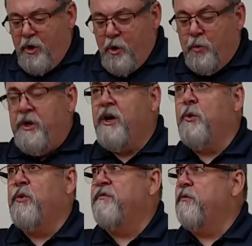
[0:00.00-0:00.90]
when you got a
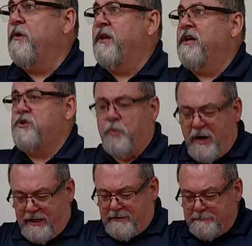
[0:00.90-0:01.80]
wood floor that gets
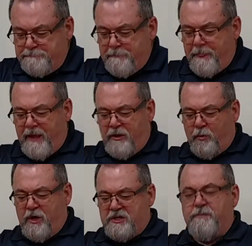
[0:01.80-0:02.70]
wet, and the
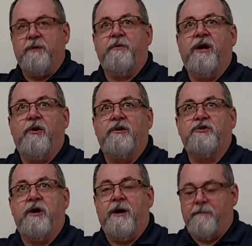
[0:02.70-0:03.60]
water's been applied on
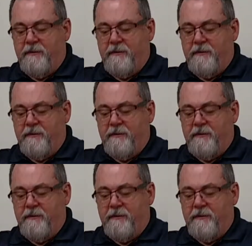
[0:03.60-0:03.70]
top,